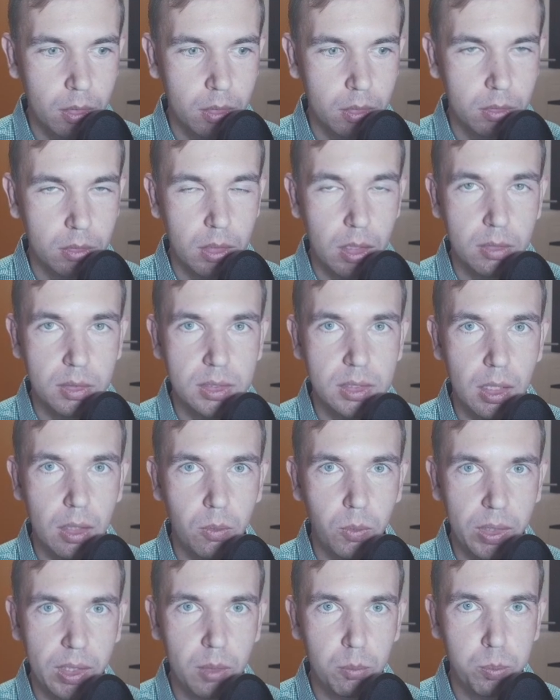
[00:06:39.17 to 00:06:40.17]

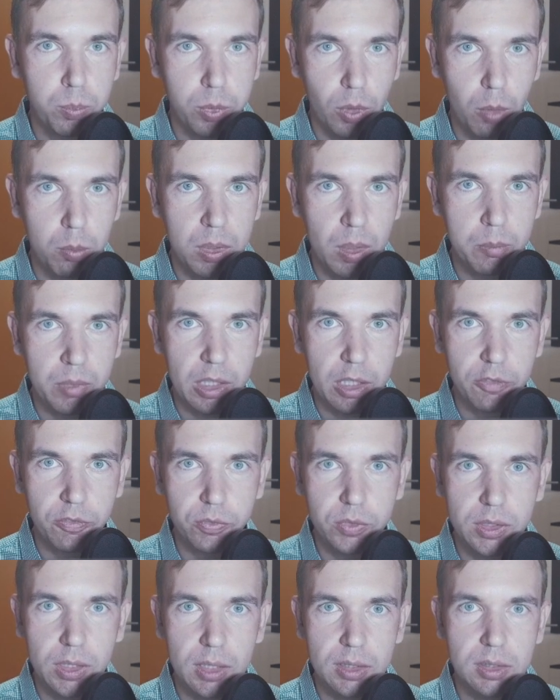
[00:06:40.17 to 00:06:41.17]
real problem if
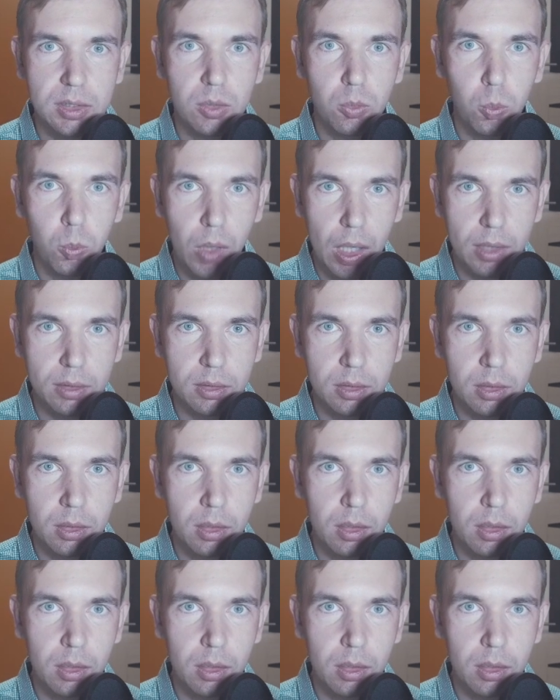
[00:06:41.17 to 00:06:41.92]
just one